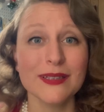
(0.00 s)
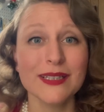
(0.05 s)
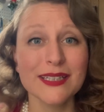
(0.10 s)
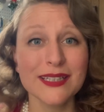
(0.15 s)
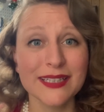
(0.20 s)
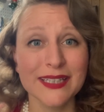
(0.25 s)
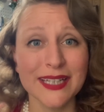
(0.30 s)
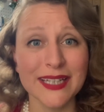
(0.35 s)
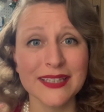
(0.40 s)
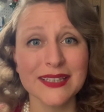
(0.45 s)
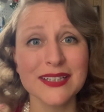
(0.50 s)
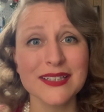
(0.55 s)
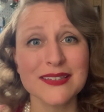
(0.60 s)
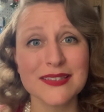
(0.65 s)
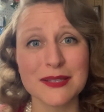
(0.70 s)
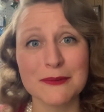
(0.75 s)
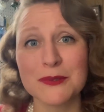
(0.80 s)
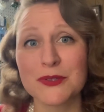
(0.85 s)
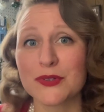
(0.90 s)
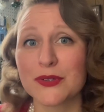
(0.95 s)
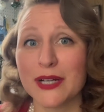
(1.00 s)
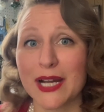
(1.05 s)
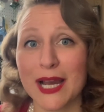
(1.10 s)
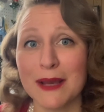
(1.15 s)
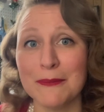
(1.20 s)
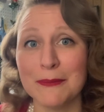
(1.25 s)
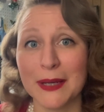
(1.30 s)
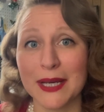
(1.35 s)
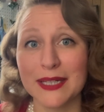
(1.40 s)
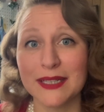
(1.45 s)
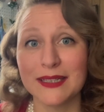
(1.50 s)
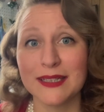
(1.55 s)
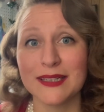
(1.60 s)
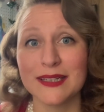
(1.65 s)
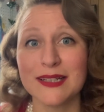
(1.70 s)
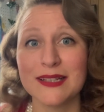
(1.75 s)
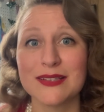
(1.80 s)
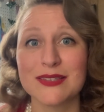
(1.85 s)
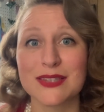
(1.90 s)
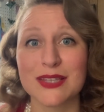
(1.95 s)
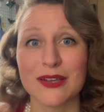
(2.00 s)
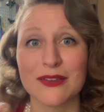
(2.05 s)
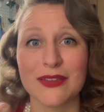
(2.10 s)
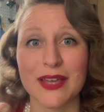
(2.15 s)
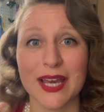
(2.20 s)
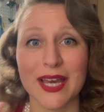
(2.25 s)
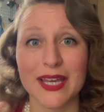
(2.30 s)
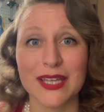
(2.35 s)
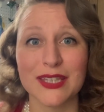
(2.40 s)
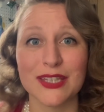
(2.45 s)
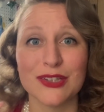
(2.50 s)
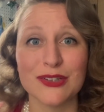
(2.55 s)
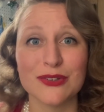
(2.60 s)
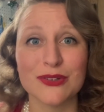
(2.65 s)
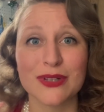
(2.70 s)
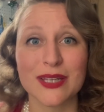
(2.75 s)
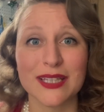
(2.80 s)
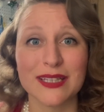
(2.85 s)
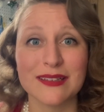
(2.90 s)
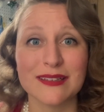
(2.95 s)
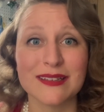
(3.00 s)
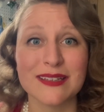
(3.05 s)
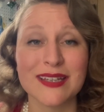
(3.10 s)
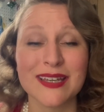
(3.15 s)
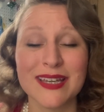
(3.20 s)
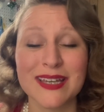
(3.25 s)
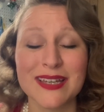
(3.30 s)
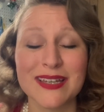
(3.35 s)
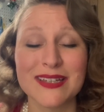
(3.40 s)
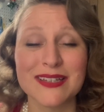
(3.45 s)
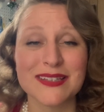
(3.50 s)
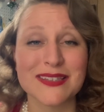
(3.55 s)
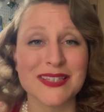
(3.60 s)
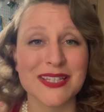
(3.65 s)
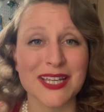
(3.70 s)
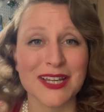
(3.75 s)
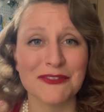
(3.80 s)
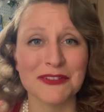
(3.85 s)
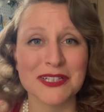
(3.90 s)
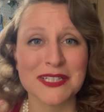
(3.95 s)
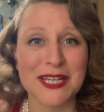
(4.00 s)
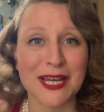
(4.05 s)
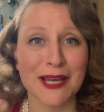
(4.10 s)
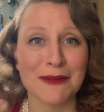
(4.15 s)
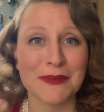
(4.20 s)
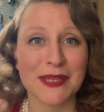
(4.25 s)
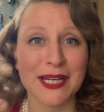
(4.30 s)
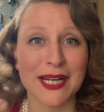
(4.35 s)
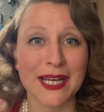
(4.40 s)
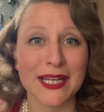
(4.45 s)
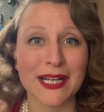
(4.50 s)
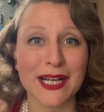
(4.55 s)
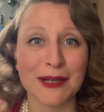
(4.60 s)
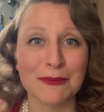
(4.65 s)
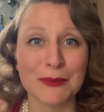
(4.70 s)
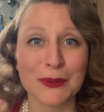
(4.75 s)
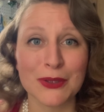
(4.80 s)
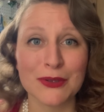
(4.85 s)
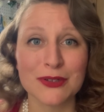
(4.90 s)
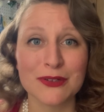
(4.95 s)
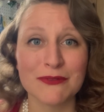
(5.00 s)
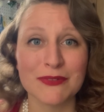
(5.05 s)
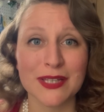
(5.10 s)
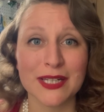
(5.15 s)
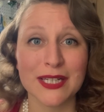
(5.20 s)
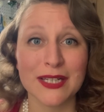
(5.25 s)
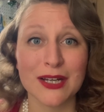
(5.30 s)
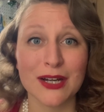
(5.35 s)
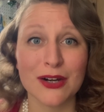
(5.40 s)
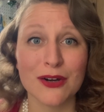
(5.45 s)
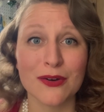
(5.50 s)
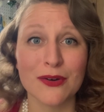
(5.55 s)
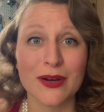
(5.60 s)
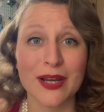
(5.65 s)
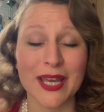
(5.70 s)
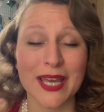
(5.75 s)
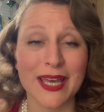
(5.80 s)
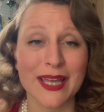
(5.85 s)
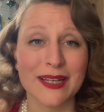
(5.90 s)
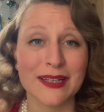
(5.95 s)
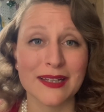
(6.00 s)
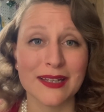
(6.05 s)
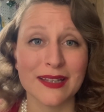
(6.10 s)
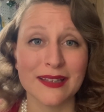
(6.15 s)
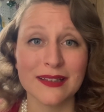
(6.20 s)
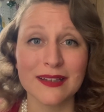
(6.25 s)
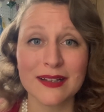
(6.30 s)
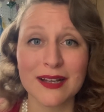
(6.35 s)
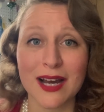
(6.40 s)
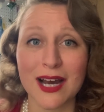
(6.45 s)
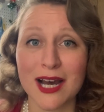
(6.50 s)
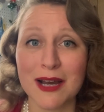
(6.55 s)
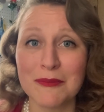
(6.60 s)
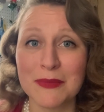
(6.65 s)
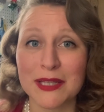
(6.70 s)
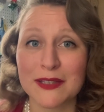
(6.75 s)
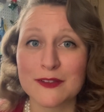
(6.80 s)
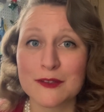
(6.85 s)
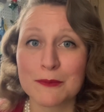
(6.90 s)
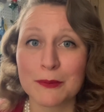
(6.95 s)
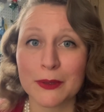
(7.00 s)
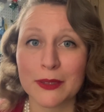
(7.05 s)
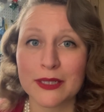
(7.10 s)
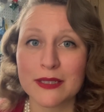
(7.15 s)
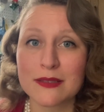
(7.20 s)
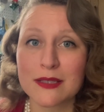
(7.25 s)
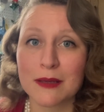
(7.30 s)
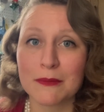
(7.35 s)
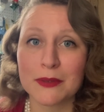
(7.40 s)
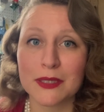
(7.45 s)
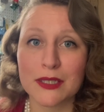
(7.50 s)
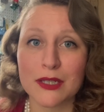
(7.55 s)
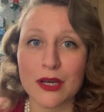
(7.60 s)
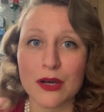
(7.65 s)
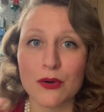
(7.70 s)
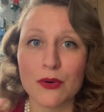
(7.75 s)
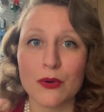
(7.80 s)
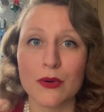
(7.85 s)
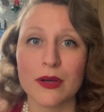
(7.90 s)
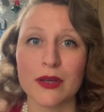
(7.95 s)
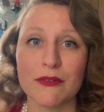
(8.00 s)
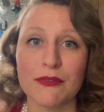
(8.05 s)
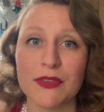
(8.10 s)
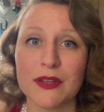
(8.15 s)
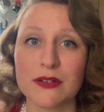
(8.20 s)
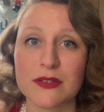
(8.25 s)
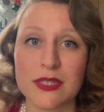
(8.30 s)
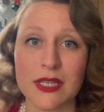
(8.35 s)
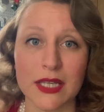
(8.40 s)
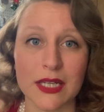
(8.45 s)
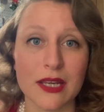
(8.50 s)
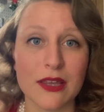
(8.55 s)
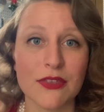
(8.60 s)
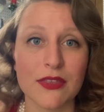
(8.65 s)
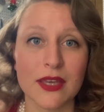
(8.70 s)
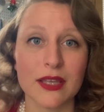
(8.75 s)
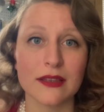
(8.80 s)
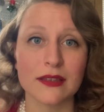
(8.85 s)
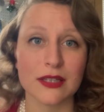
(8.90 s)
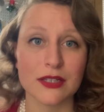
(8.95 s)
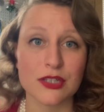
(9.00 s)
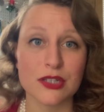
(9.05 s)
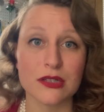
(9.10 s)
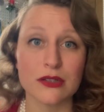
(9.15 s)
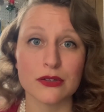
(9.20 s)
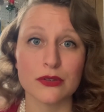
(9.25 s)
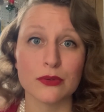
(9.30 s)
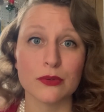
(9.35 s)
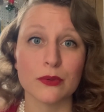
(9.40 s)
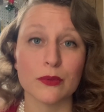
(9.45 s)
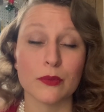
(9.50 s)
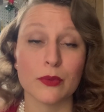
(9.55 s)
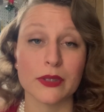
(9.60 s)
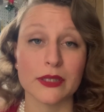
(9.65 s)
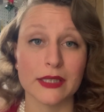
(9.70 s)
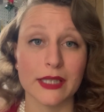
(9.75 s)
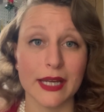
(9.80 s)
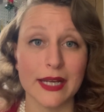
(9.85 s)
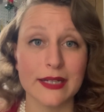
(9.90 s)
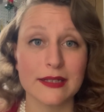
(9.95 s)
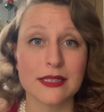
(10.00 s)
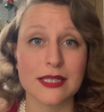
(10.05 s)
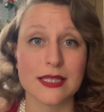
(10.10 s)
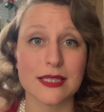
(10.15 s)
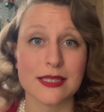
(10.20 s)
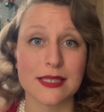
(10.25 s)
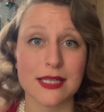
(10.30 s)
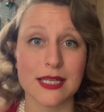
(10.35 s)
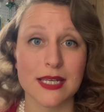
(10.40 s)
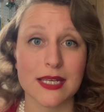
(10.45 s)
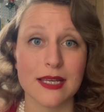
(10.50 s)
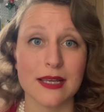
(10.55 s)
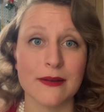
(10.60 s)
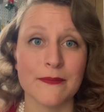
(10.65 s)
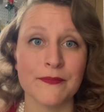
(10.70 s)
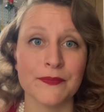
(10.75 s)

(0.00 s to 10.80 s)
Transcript: hit the subscribe button so that you can see every time that I upload a video. And in the comments, please let me know if there's anything that you would like to see,